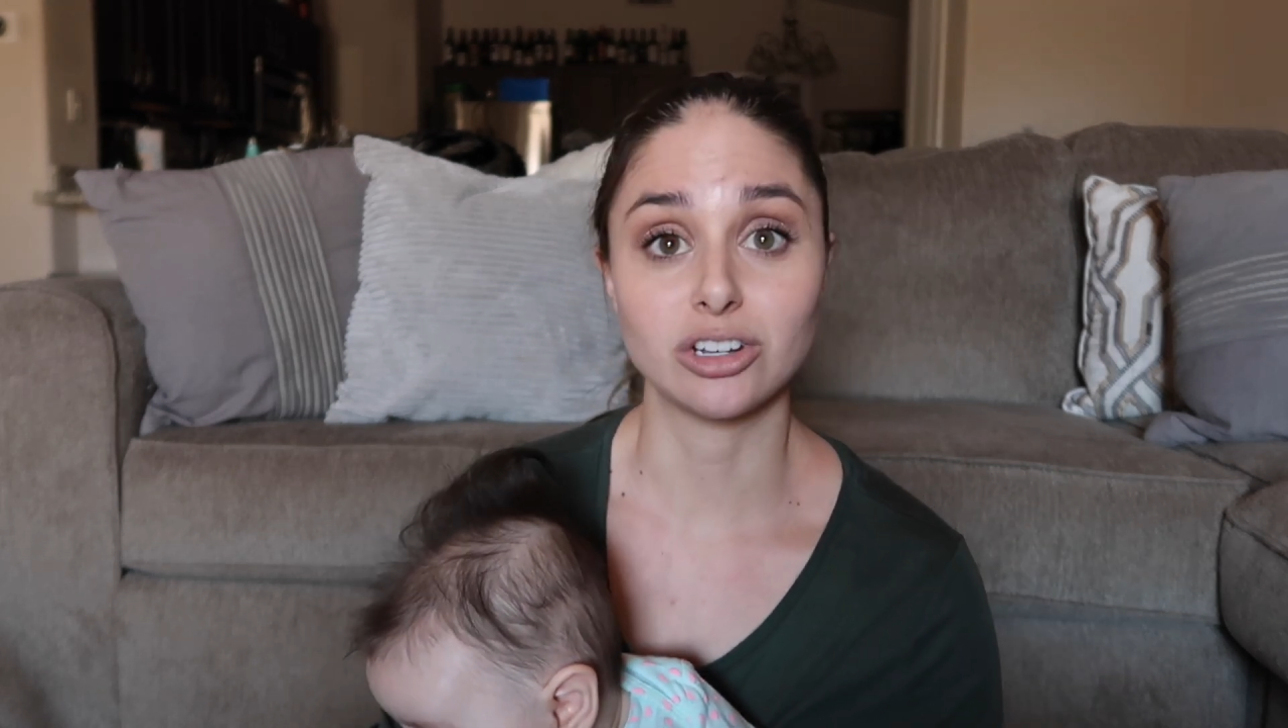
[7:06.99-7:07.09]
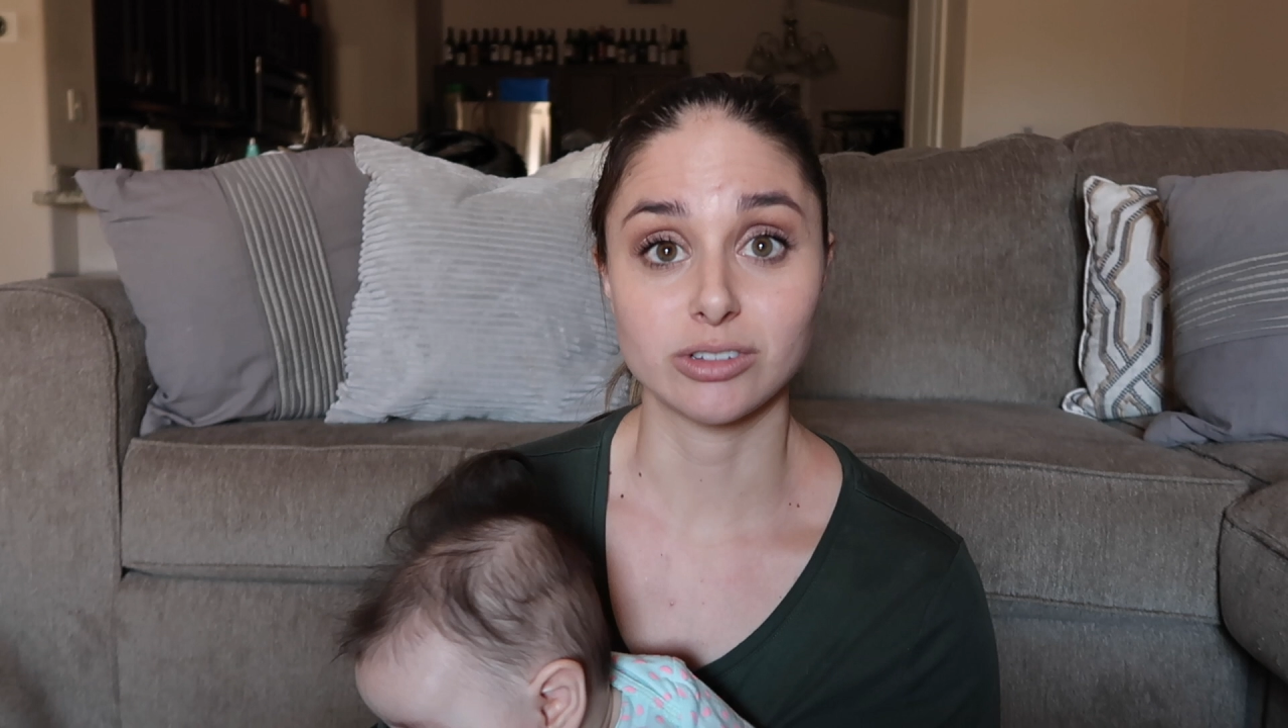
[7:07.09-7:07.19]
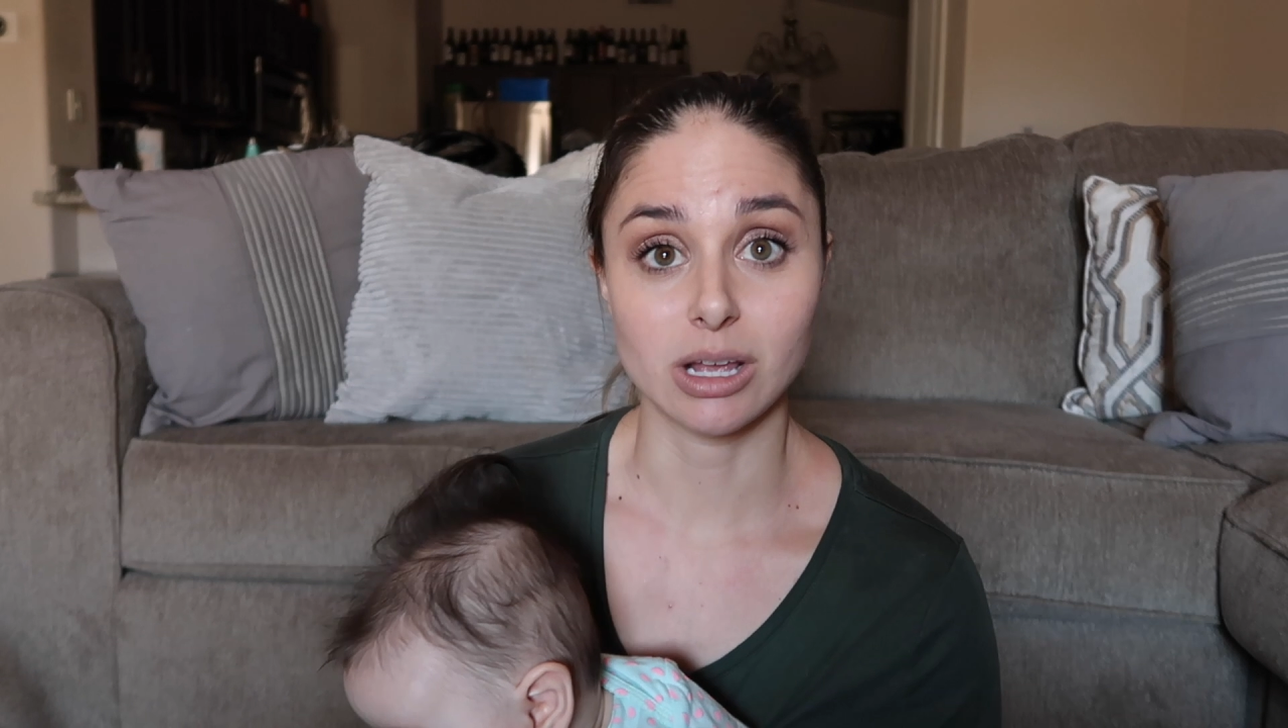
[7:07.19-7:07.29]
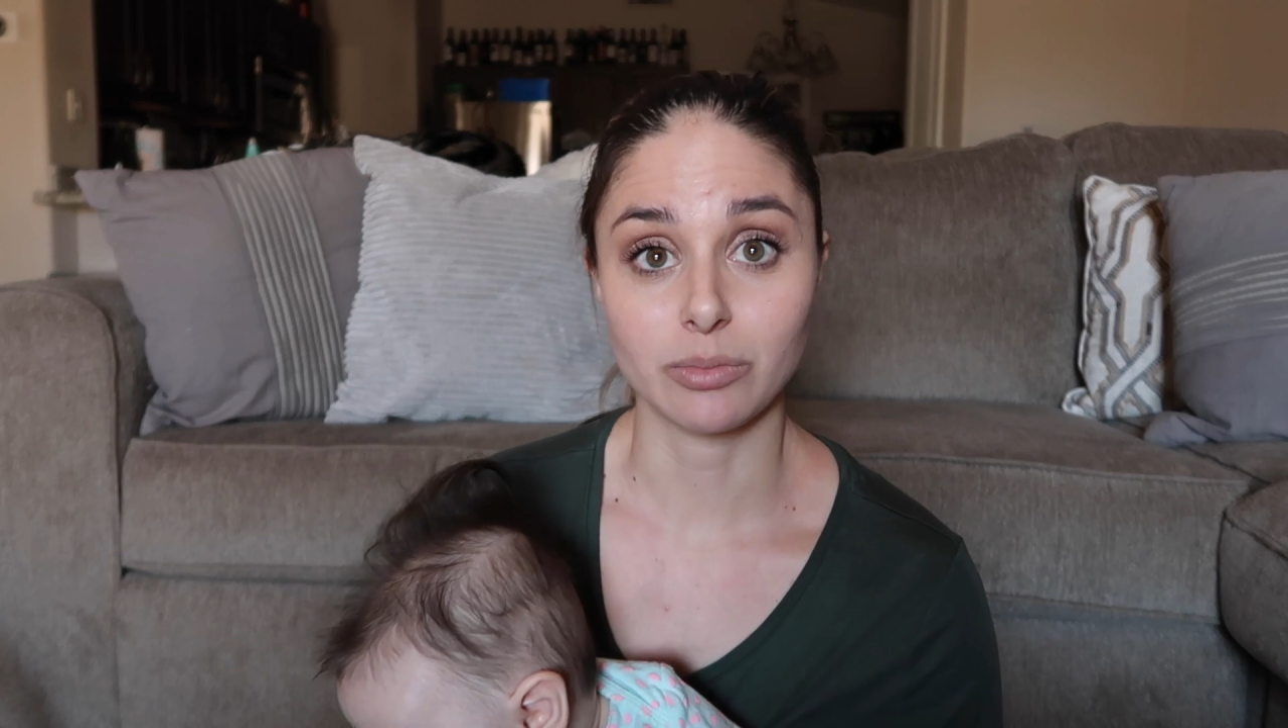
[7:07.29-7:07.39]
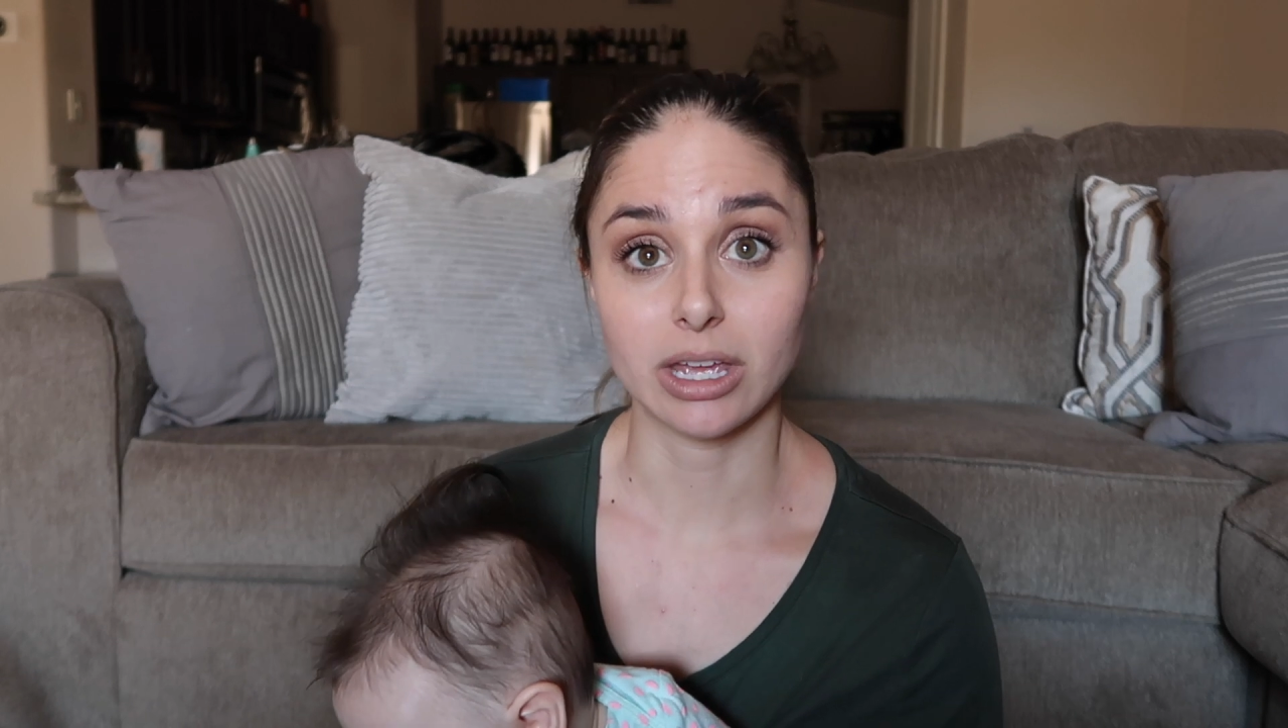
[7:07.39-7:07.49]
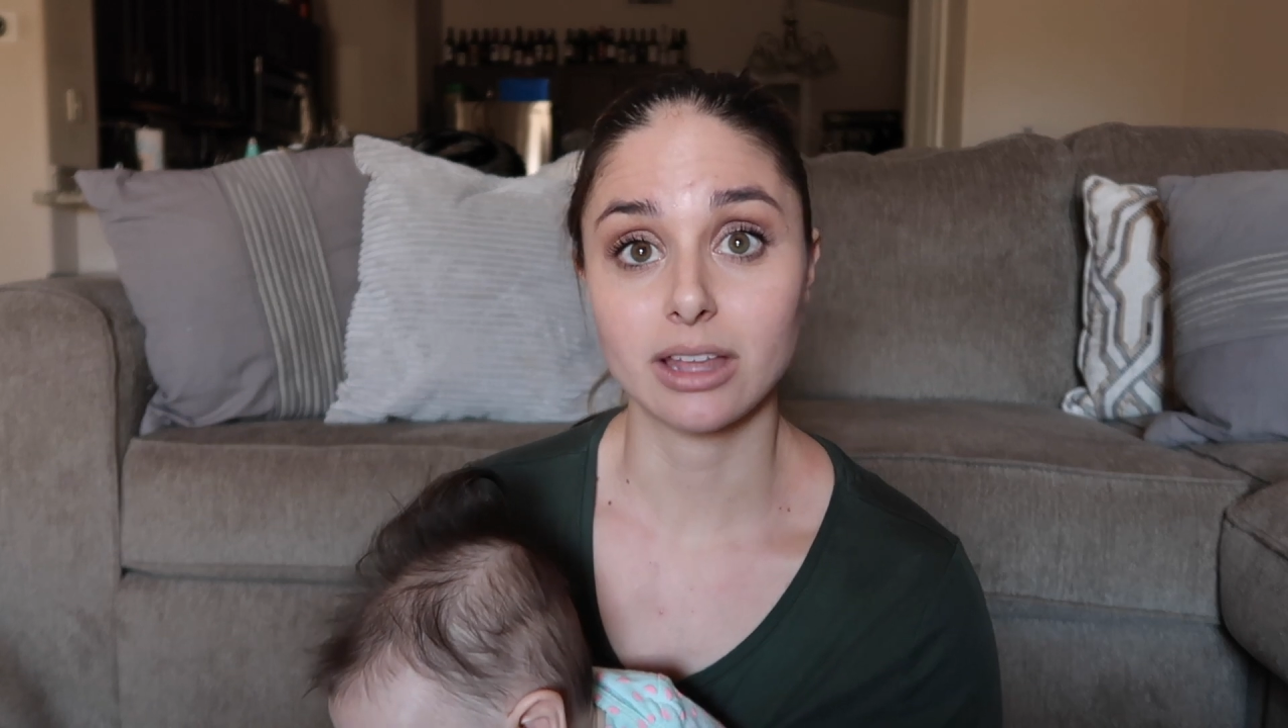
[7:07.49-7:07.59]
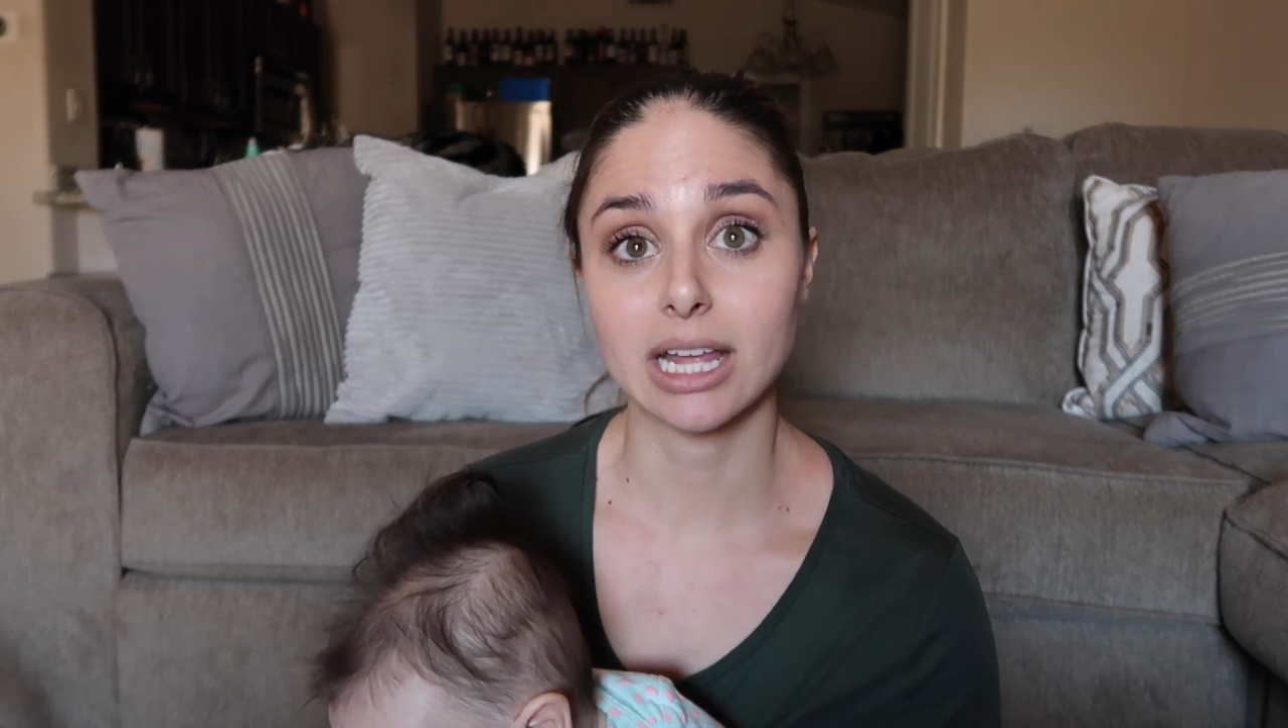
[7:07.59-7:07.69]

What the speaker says: do something,